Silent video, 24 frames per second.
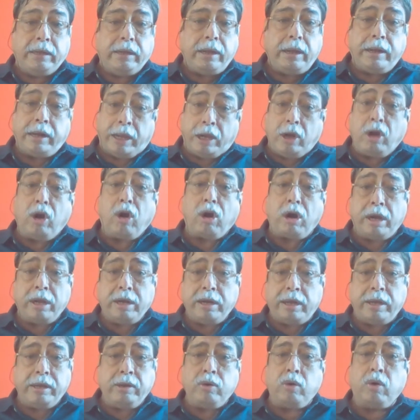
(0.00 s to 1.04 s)
and I and
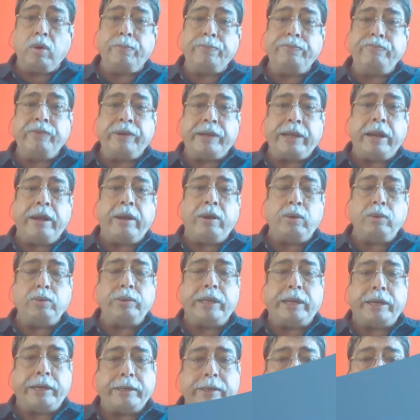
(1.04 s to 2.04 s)
I hope we can do that.